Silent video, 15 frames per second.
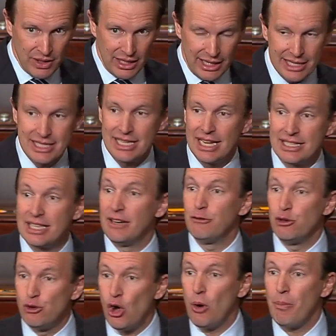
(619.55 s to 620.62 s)
It says that if
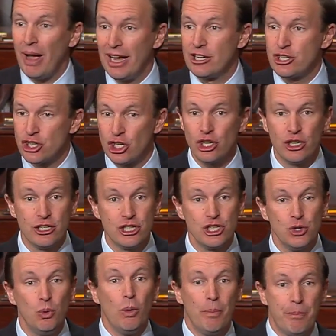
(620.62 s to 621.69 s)
you don't buy insurance,
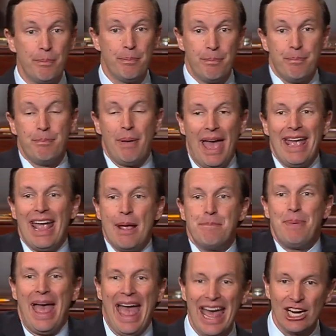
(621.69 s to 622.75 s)
you will pay a
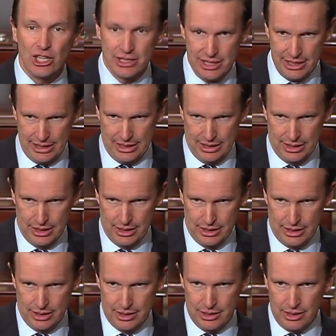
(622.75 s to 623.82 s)
penalty
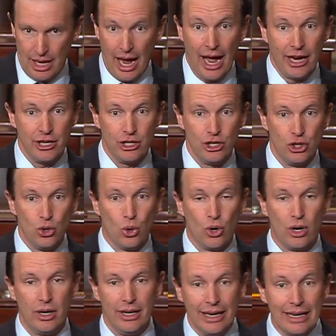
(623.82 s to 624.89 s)
on
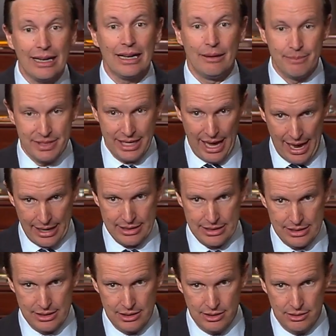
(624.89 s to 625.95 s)
your income
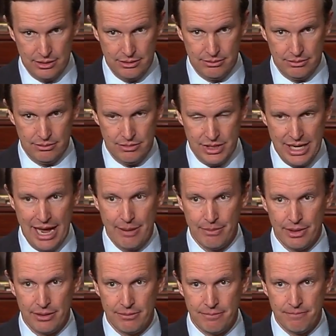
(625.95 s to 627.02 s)
tax
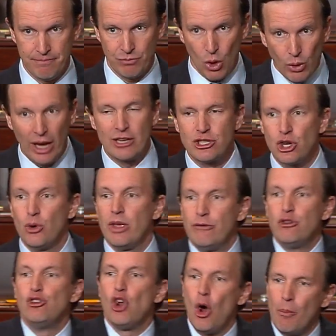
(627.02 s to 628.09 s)
statement. Okay, so if
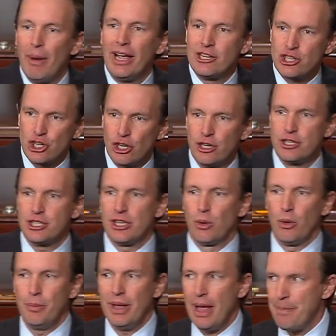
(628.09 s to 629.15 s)
you don't buy insurance, there
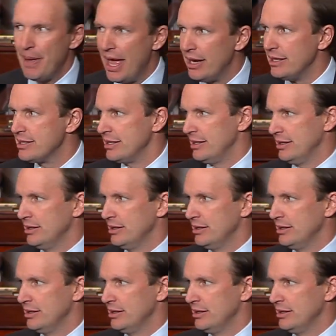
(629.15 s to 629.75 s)
will be a penalty.